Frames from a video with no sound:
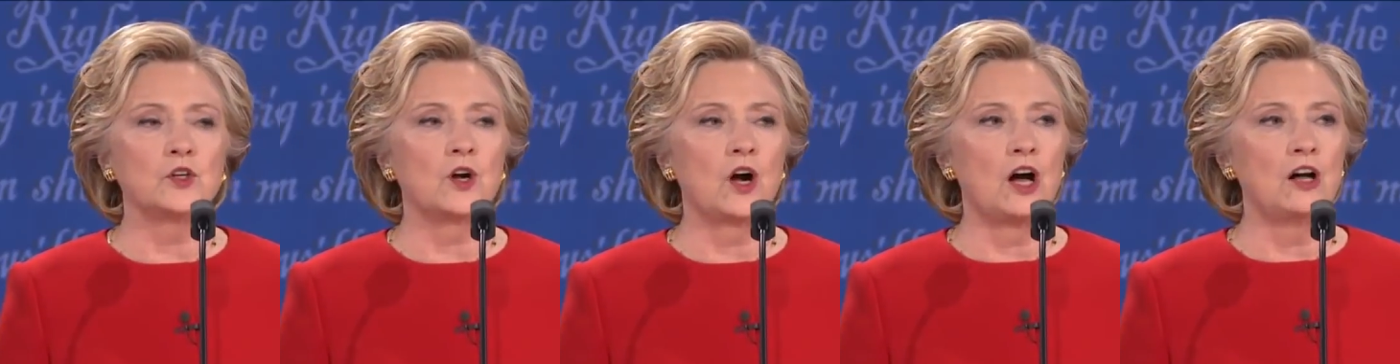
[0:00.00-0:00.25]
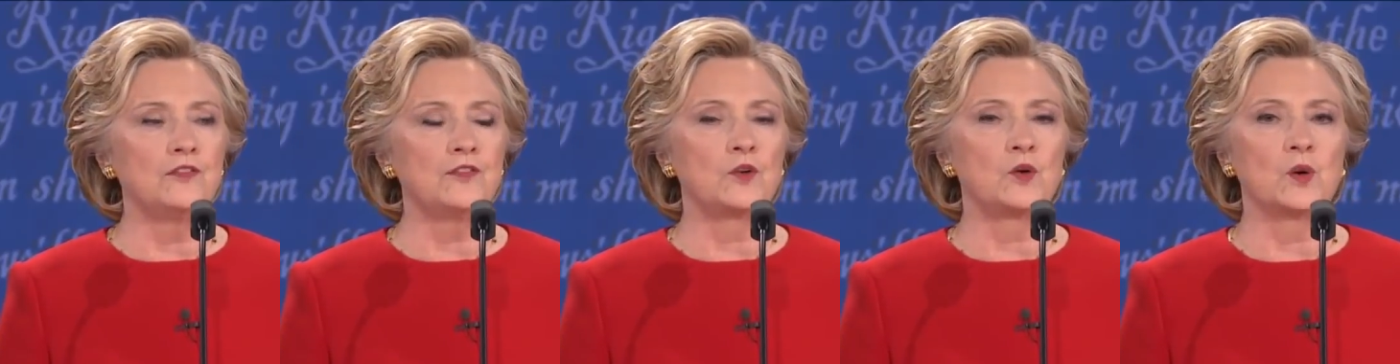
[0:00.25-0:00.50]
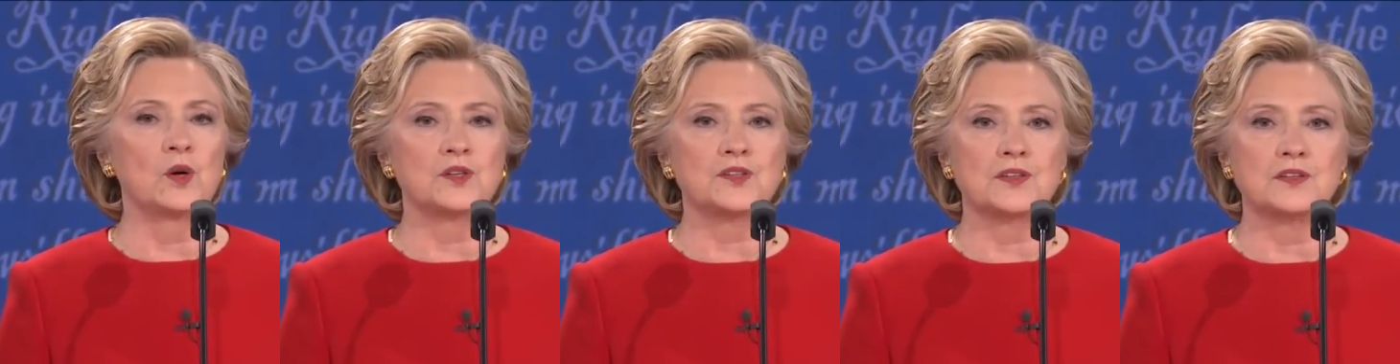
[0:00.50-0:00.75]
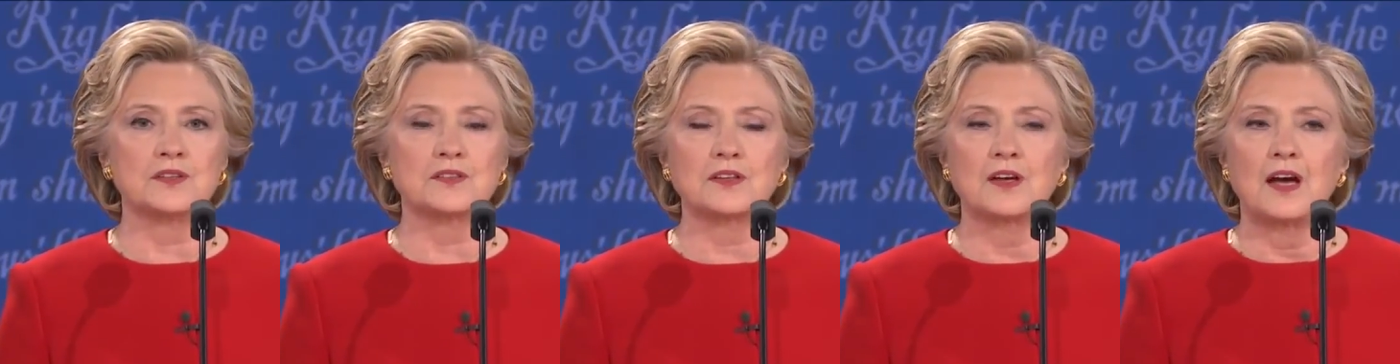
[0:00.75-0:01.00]
golf
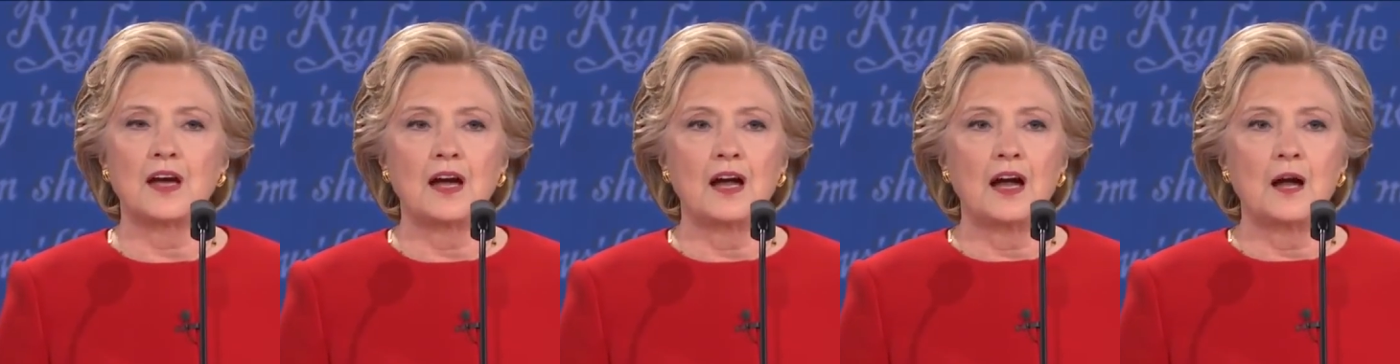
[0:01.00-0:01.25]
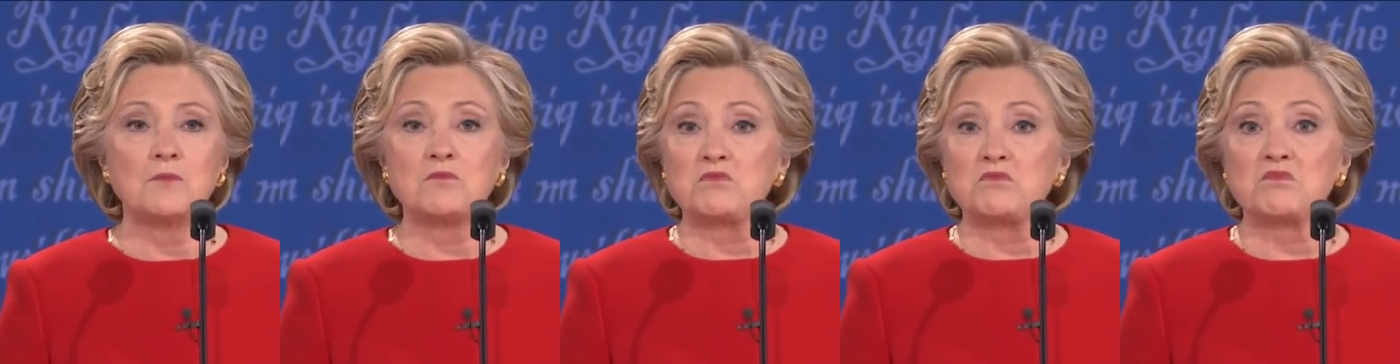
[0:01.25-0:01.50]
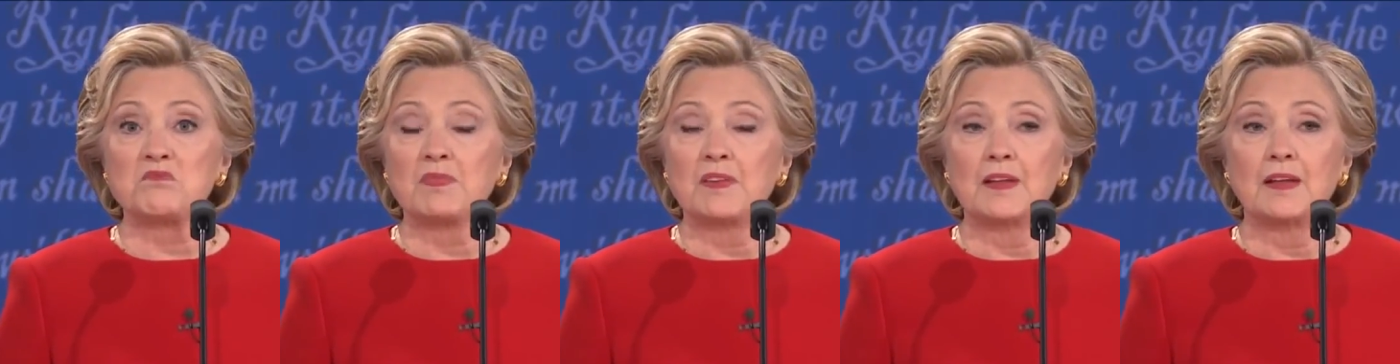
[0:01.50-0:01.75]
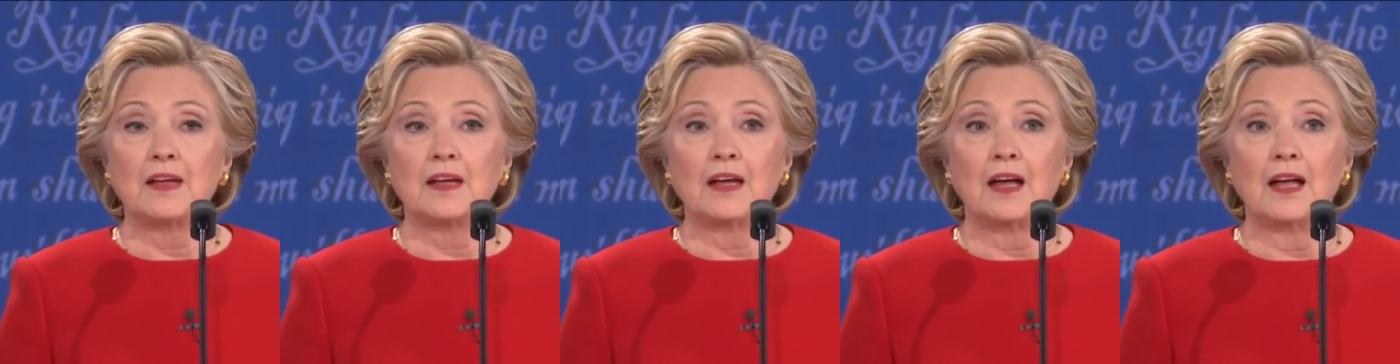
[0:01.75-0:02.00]
courses.
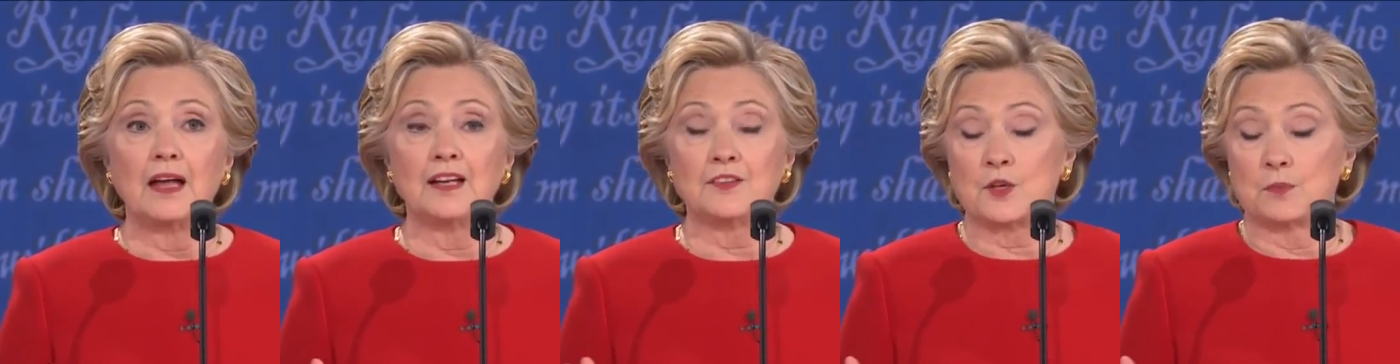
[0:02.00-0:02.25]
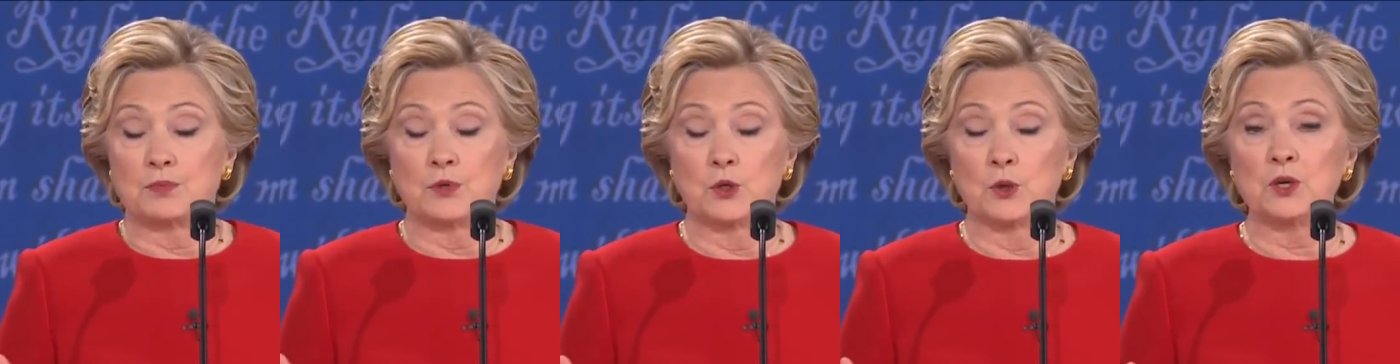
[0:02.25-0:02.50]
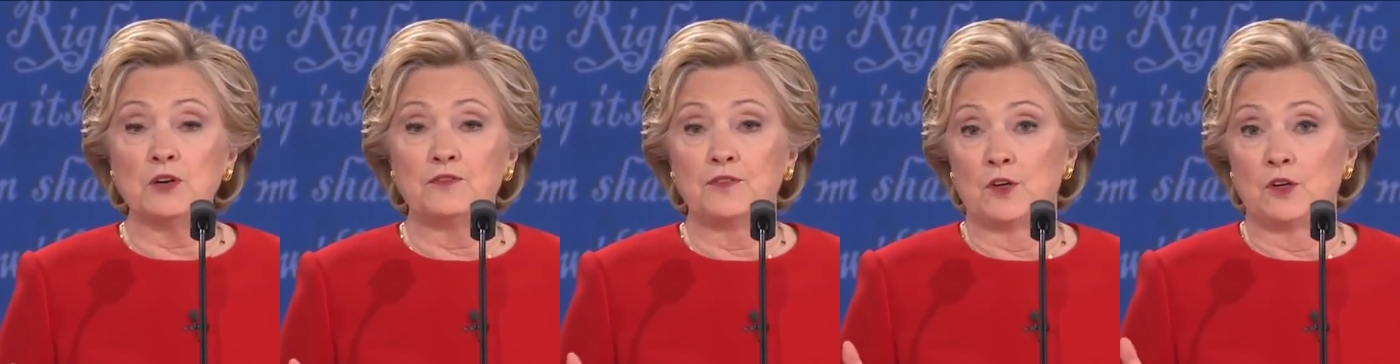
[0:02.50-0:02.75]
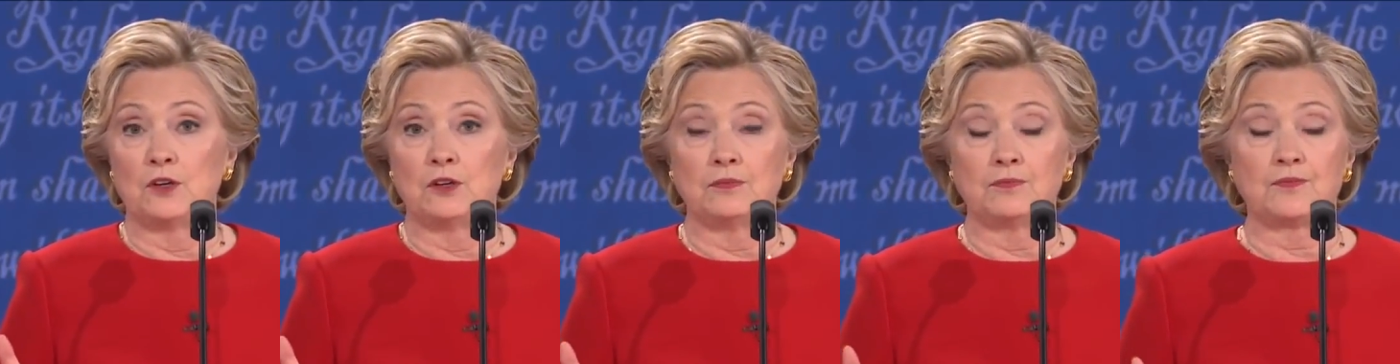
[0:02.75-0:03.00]
It's a
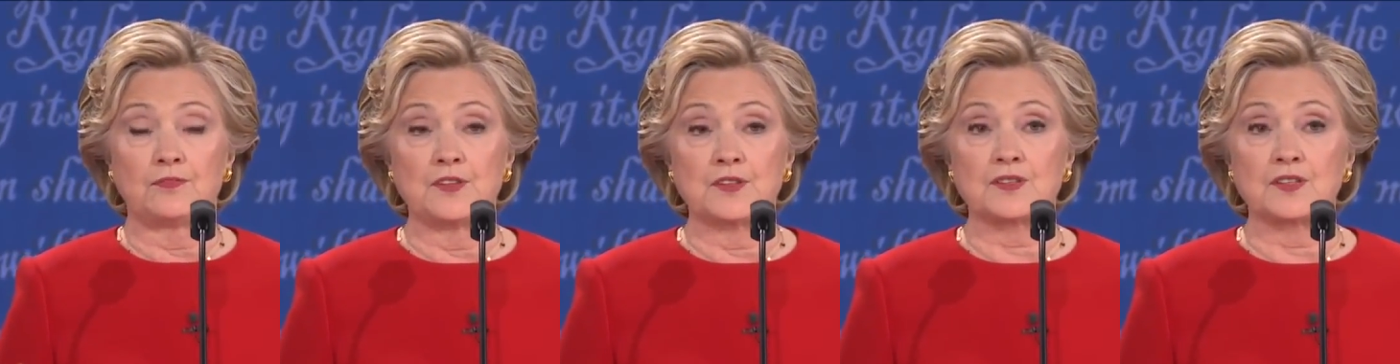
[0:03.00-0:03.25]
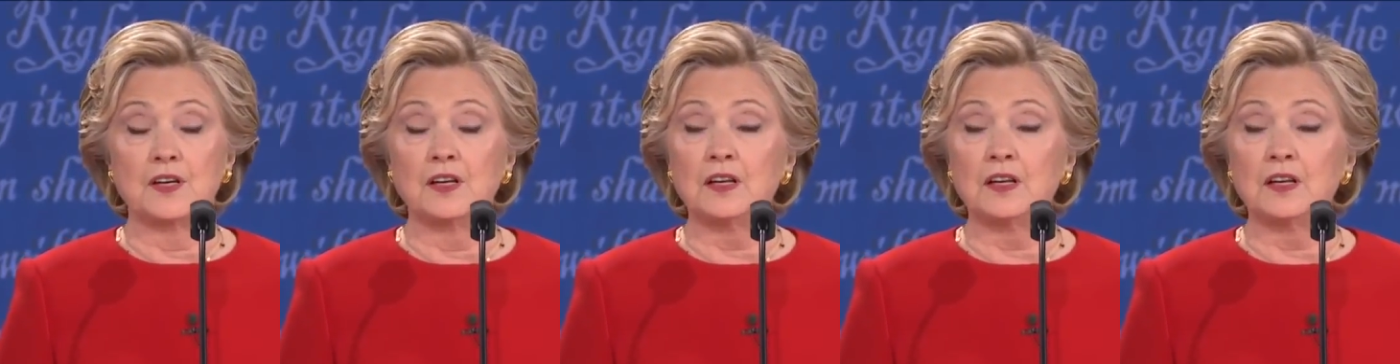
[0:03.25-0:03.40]
beautiful facility.